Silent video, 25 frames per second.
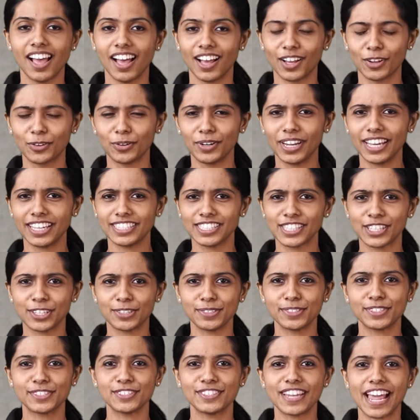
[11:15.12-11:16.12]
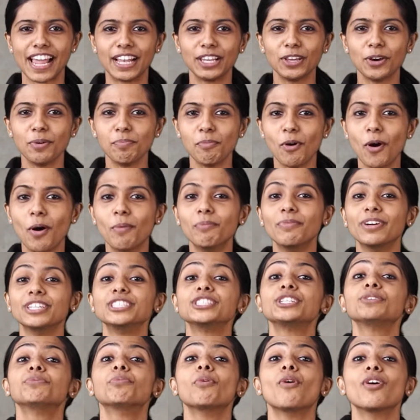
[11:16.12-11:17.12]
A good excuse to tell your mom
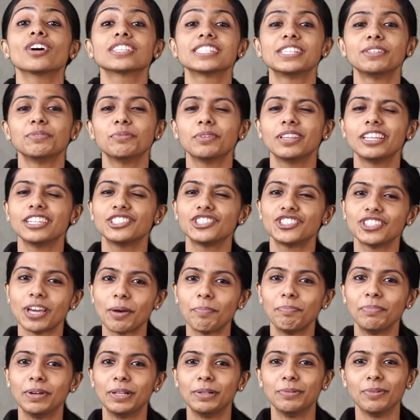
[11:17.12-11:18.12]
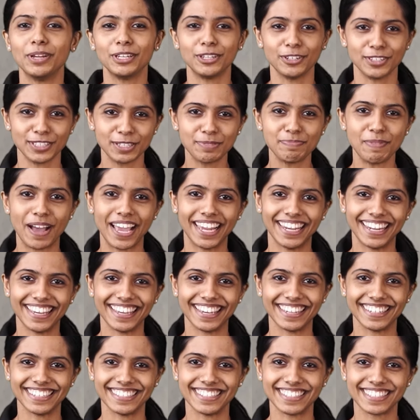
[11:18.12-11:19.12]
when she walks in with a chuckle when you're
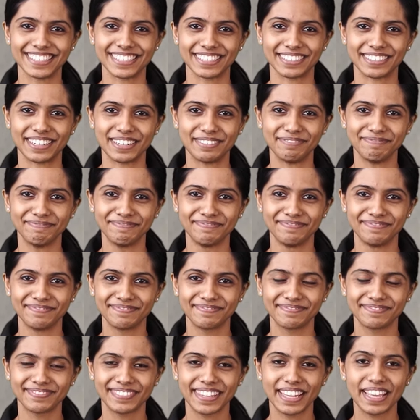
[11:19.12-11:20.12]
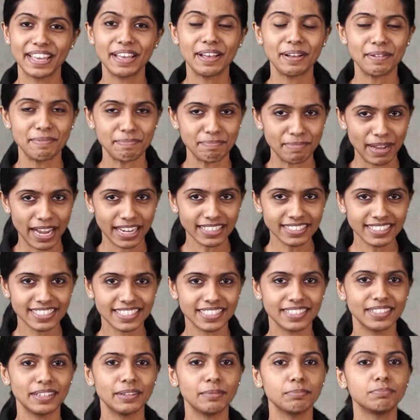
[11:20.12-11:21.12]
smiling at Instagram.
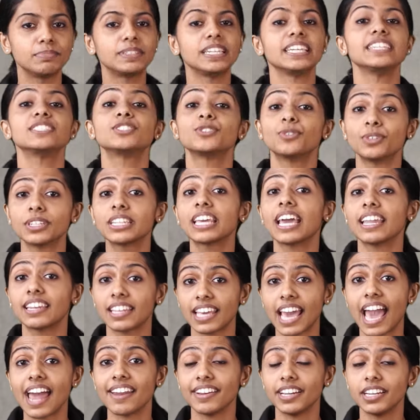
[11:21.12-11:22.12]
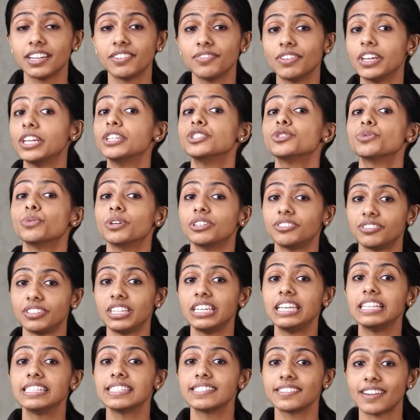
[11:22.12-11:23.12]
But please don't get carried away into a
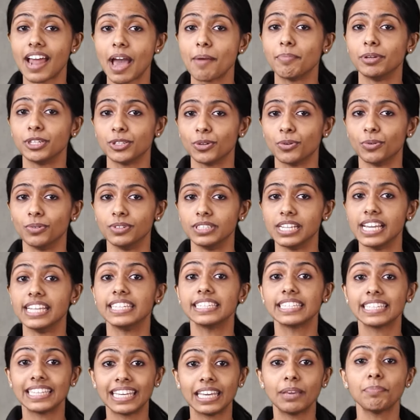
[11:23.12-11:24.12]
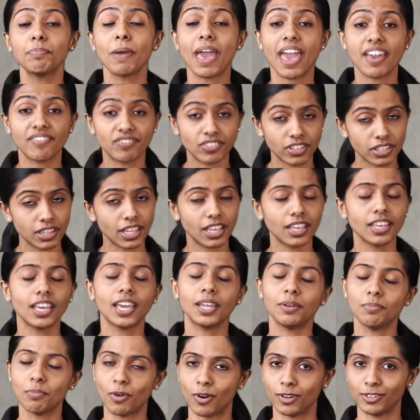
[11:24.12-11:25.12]
reels rabbit hole and keep
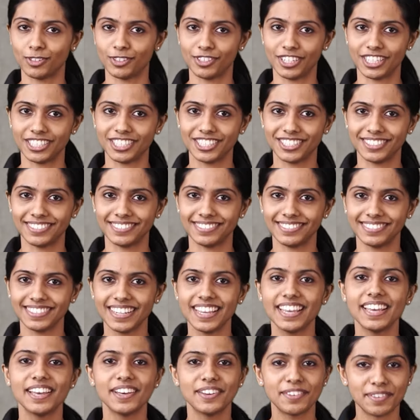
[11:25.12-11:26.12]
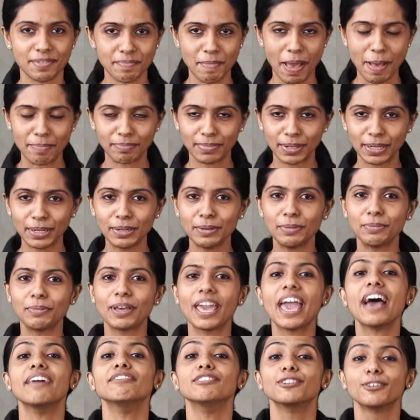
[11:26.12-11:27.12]
everything in moderation. Remember,
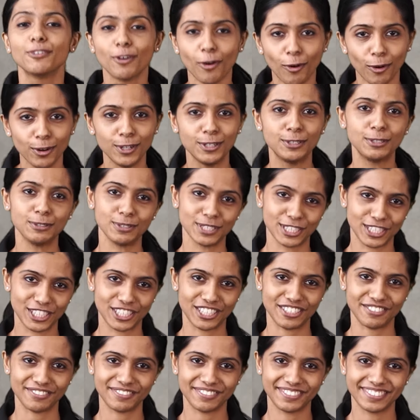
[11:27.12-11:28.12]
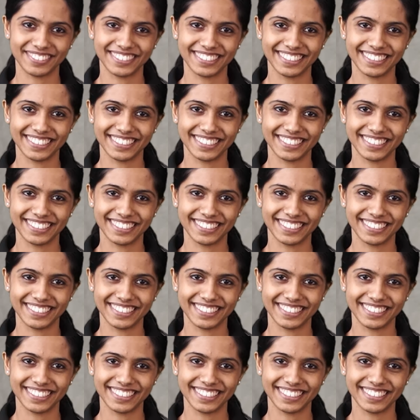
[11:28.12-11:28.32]
we have a goal to achieve.